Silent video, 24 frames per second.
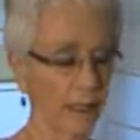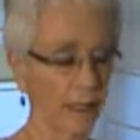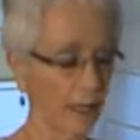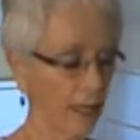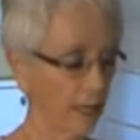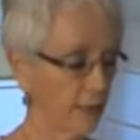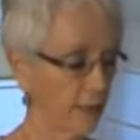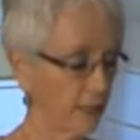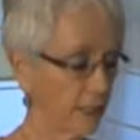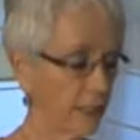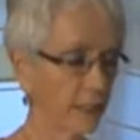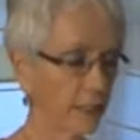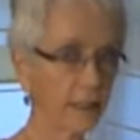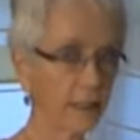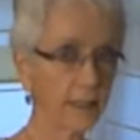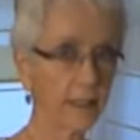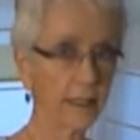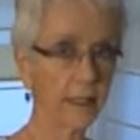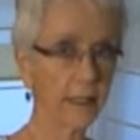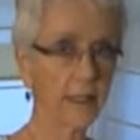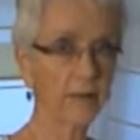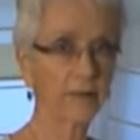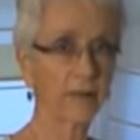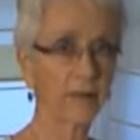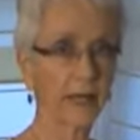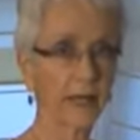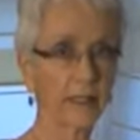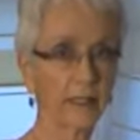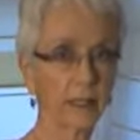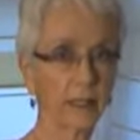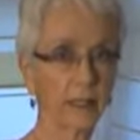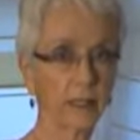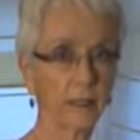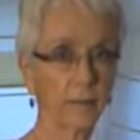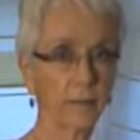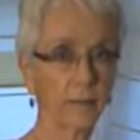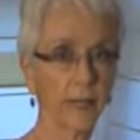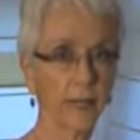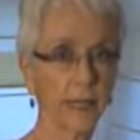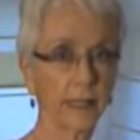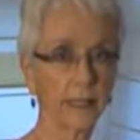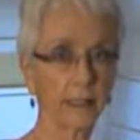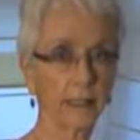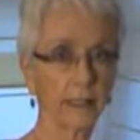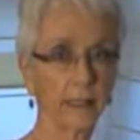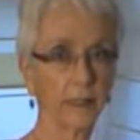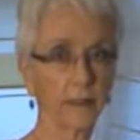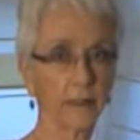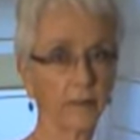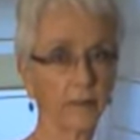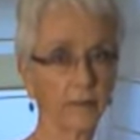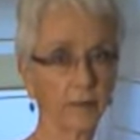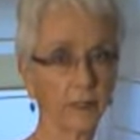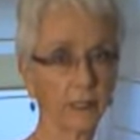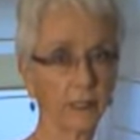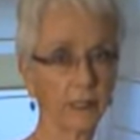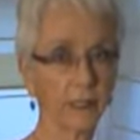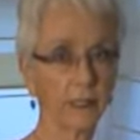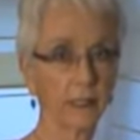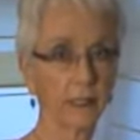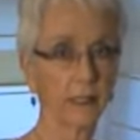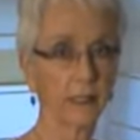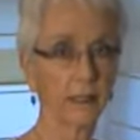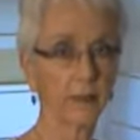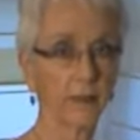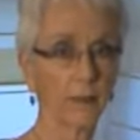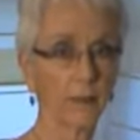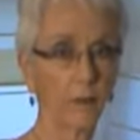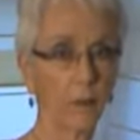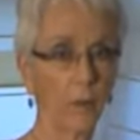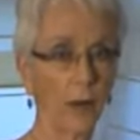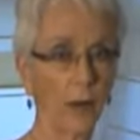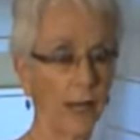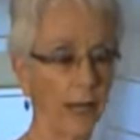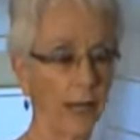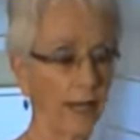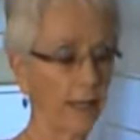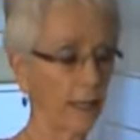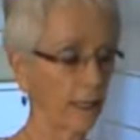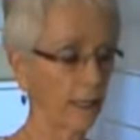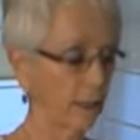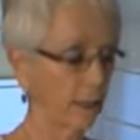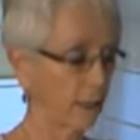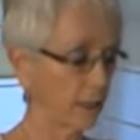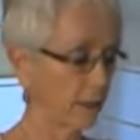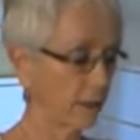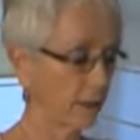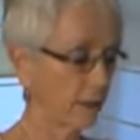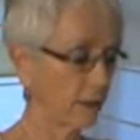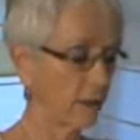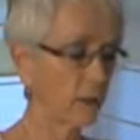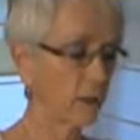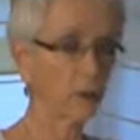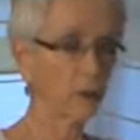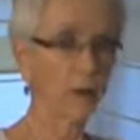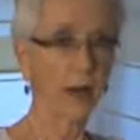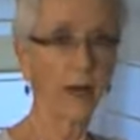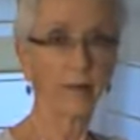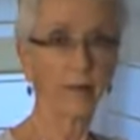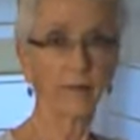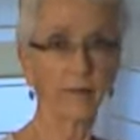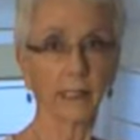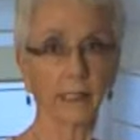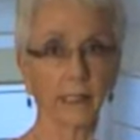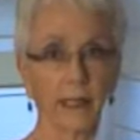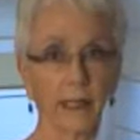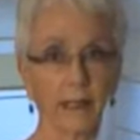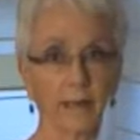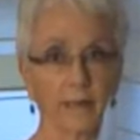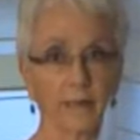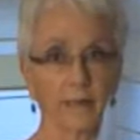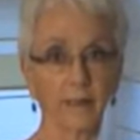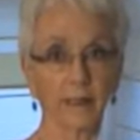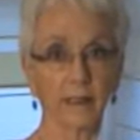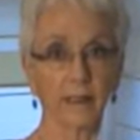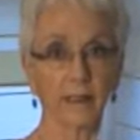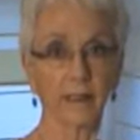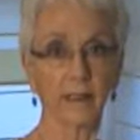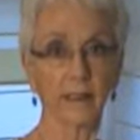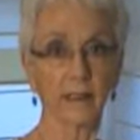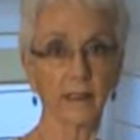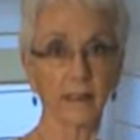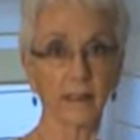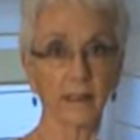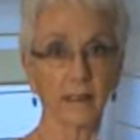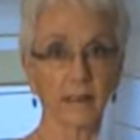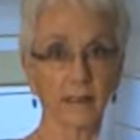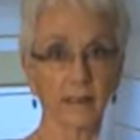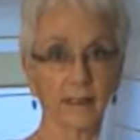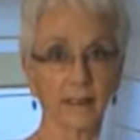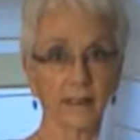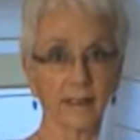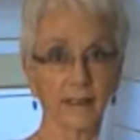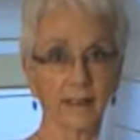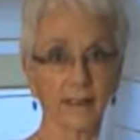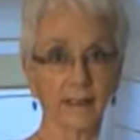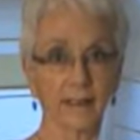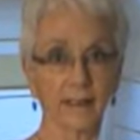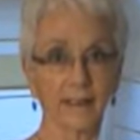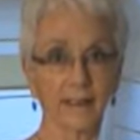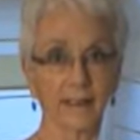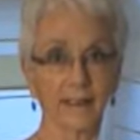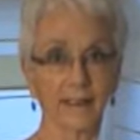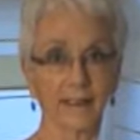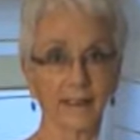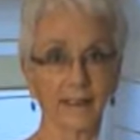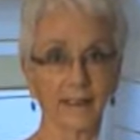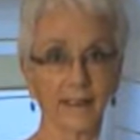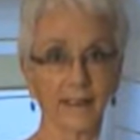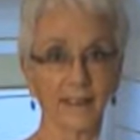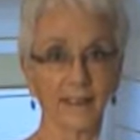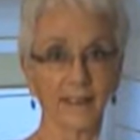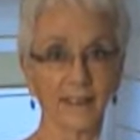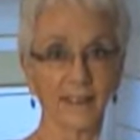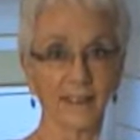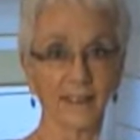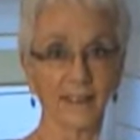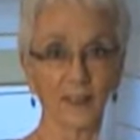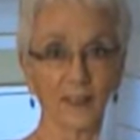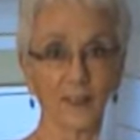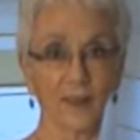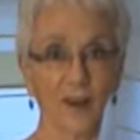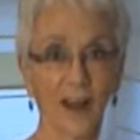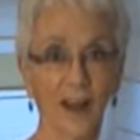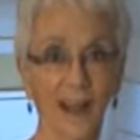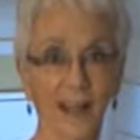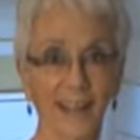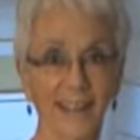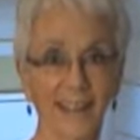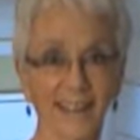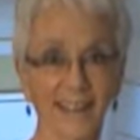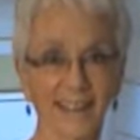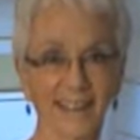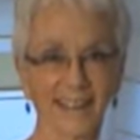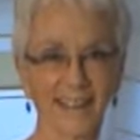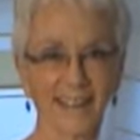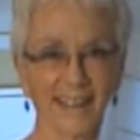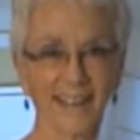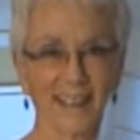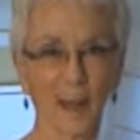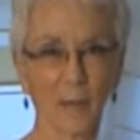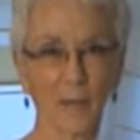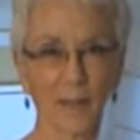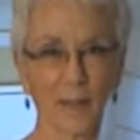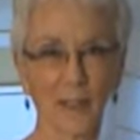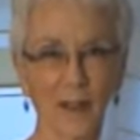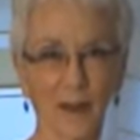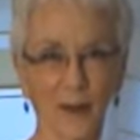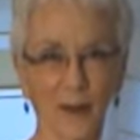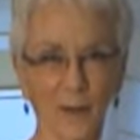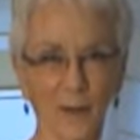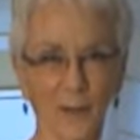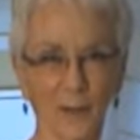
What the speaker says: And then see if that doesn't make a difference in the way the driving leg feels. You'll try it and let me know.